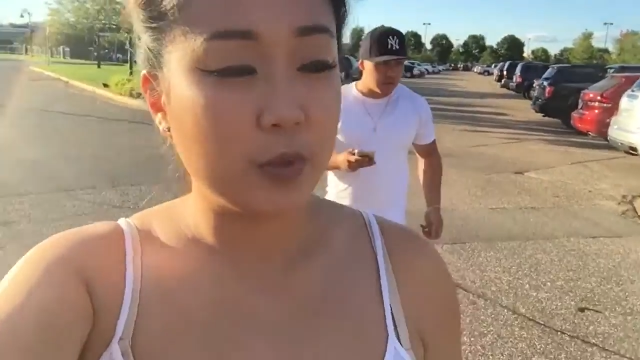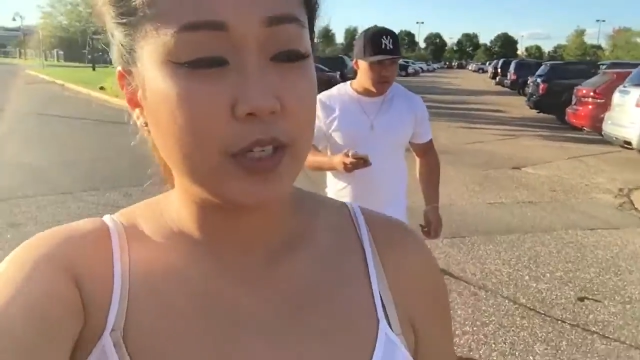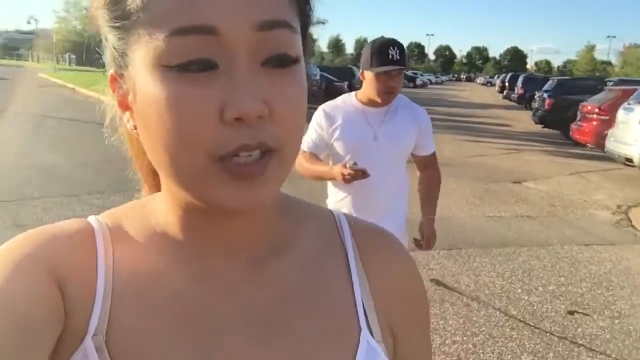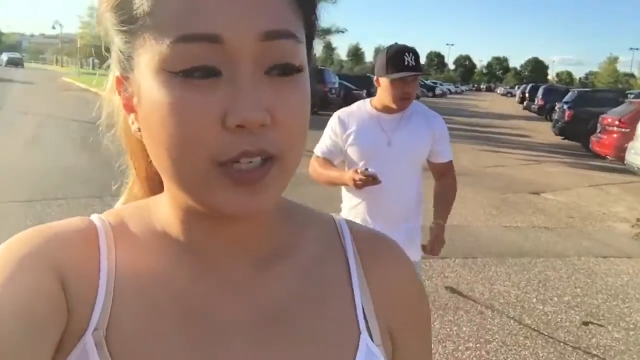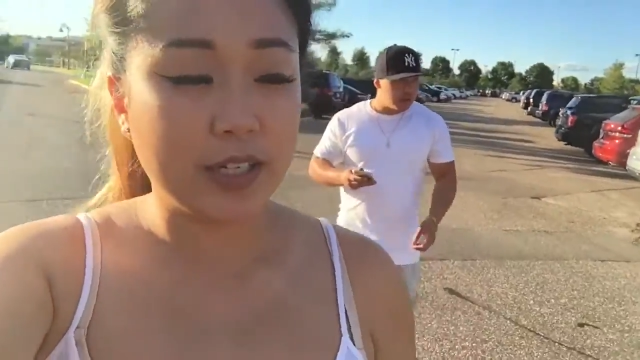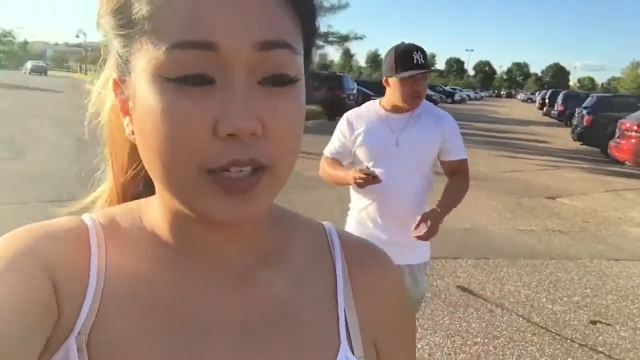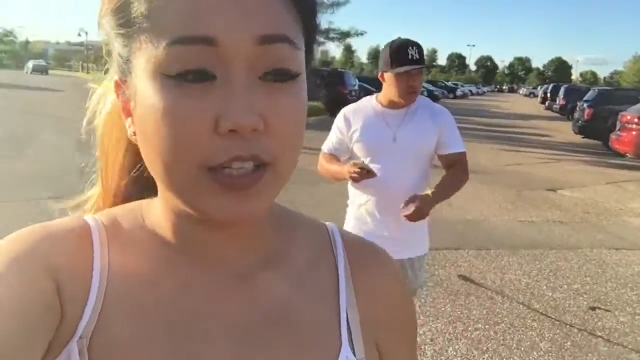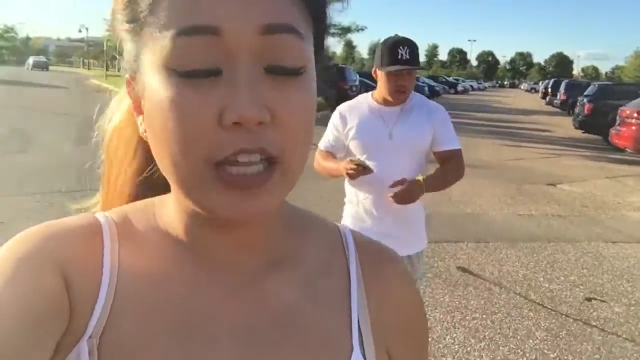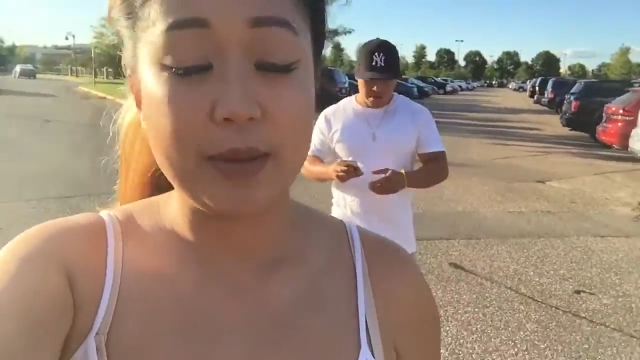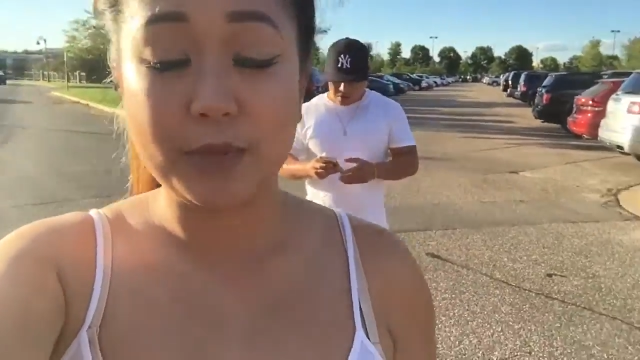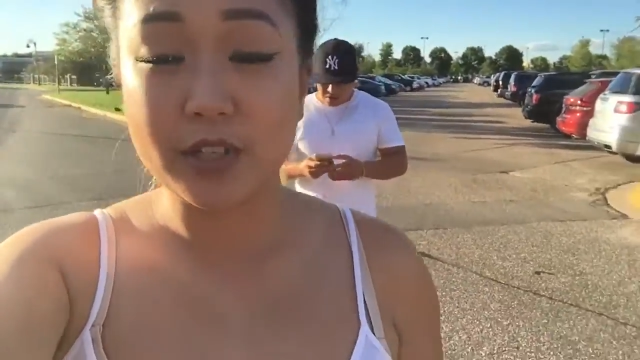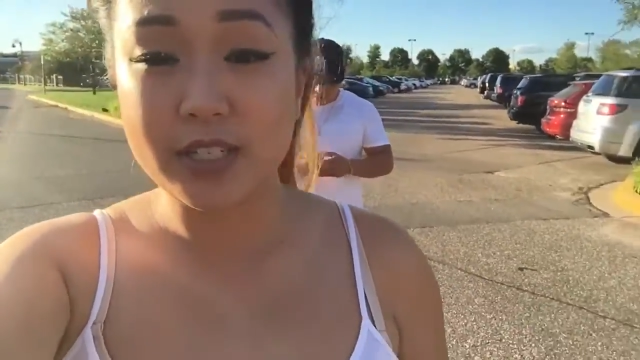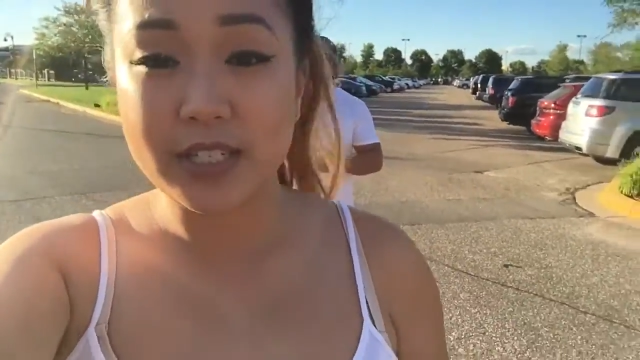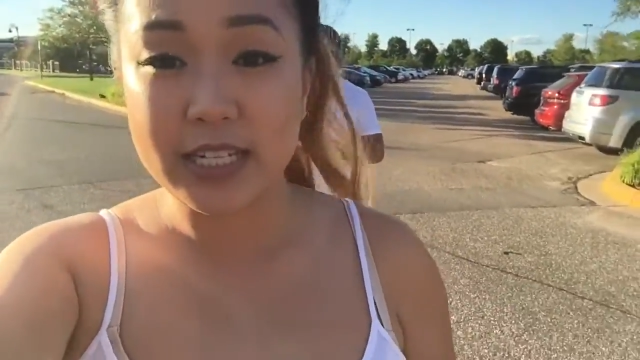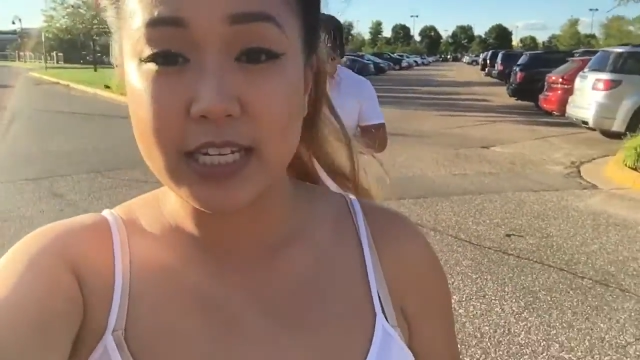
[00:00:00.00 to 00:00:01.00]
We're gonna claim
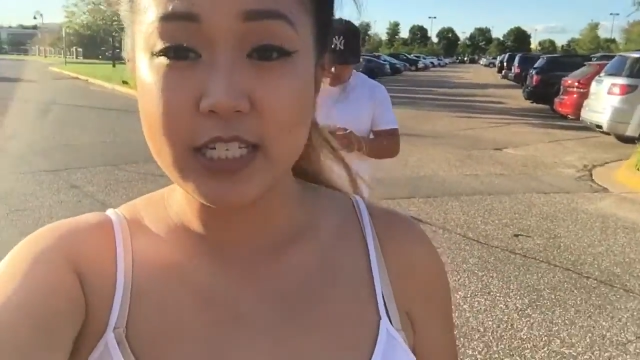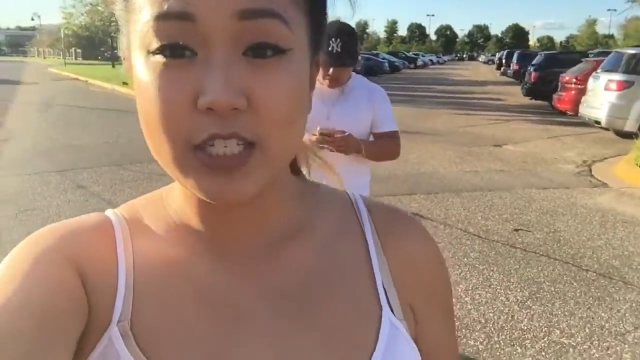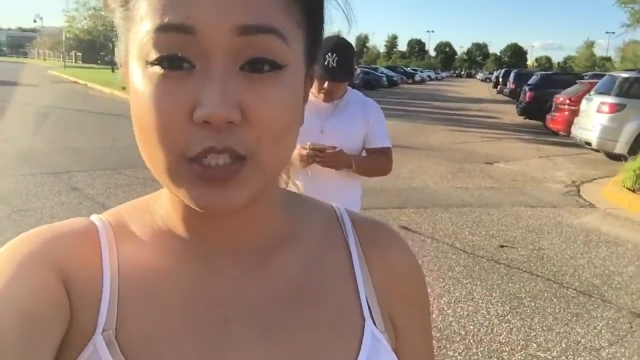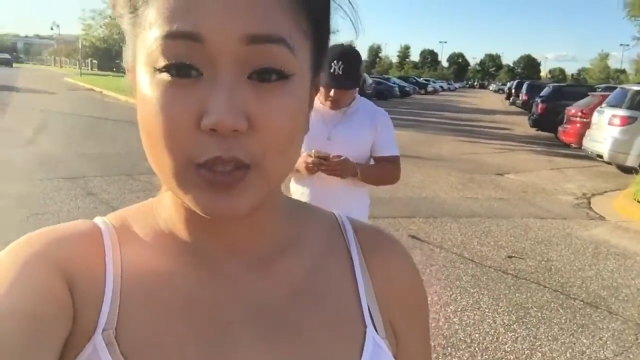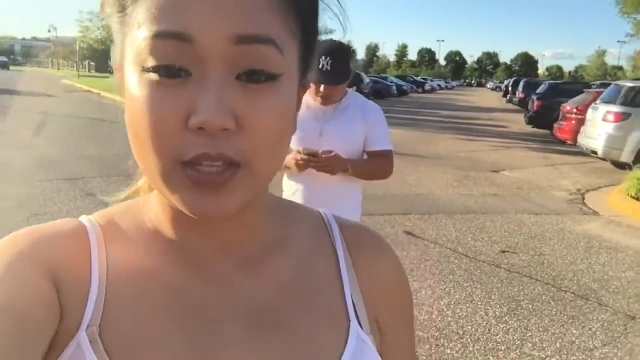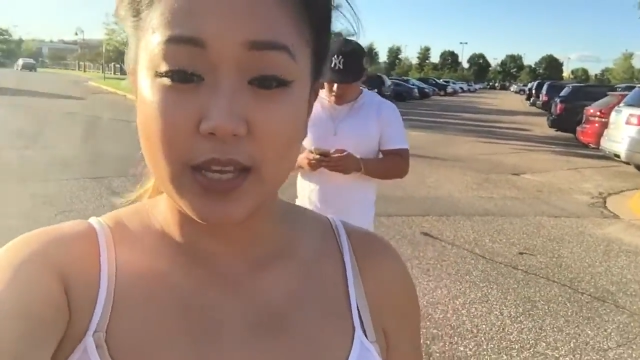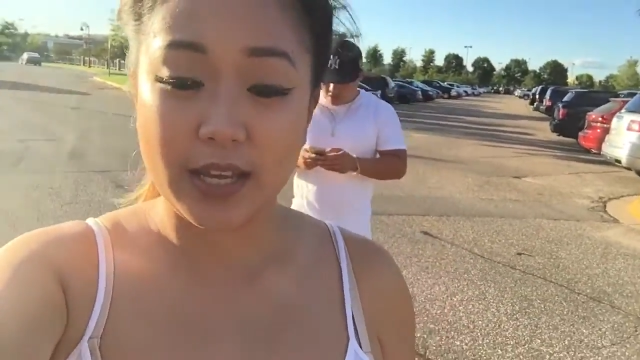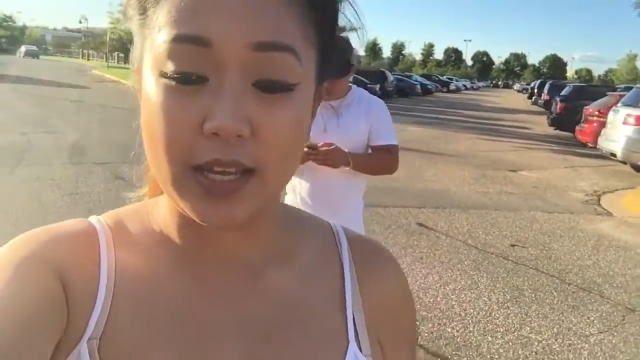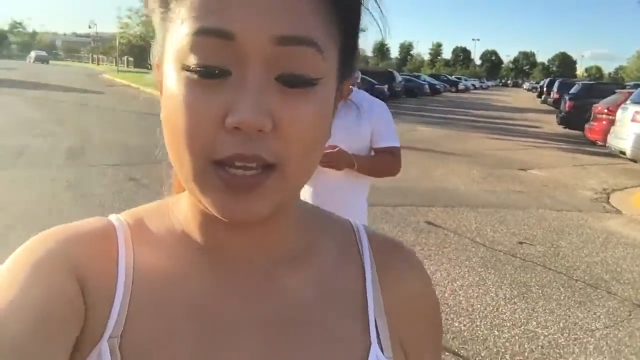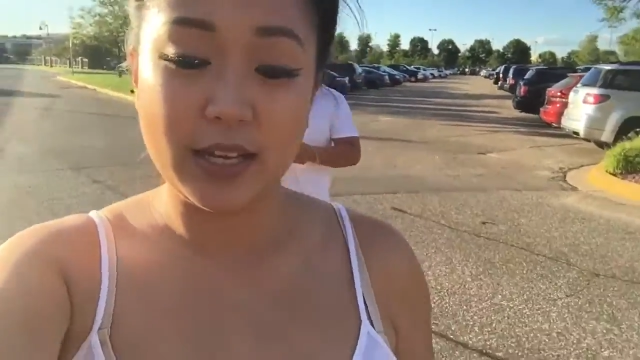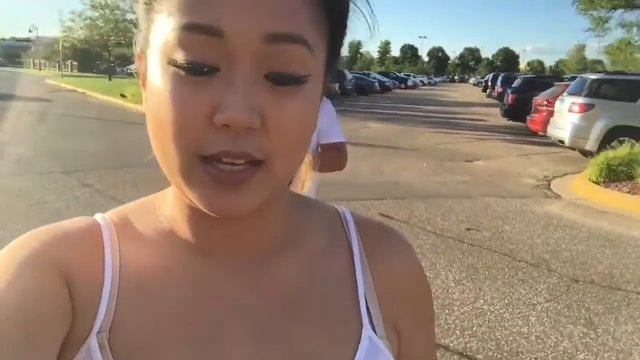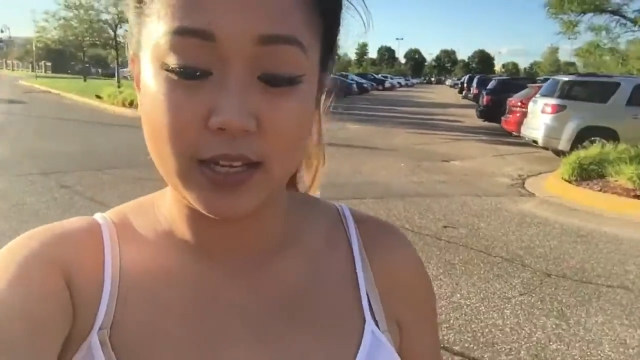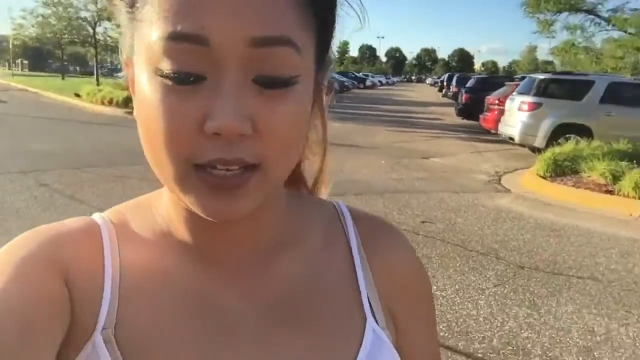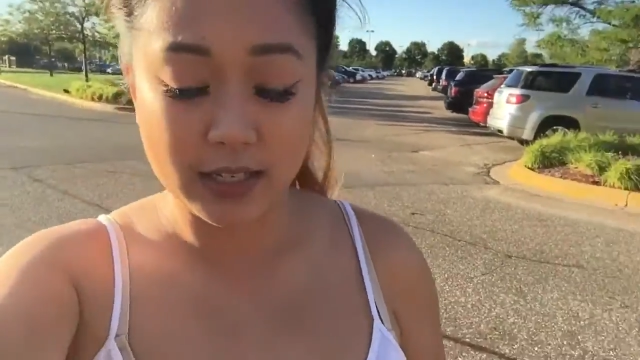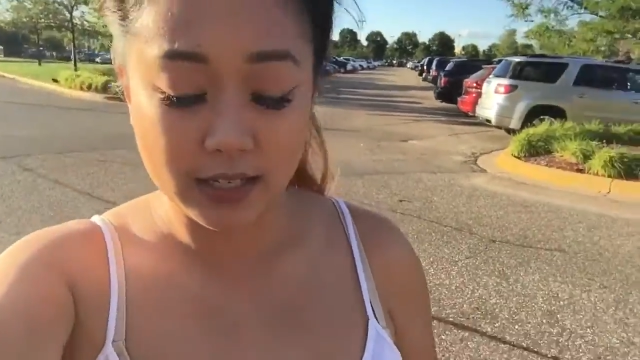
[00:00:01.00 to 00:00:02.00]
our seats so
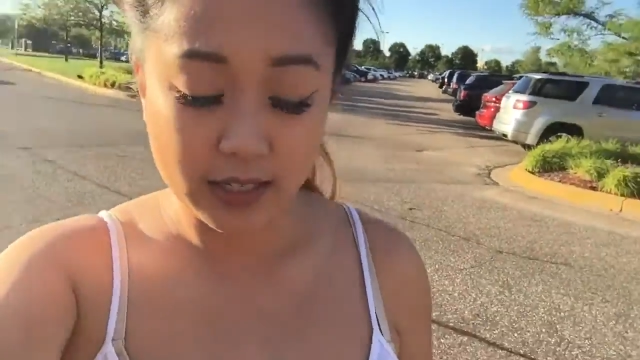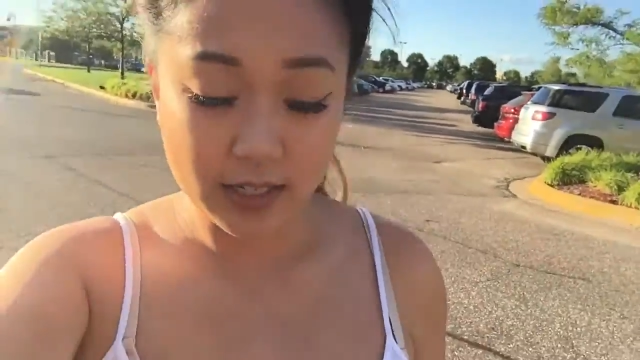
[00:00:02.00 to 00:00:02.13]
then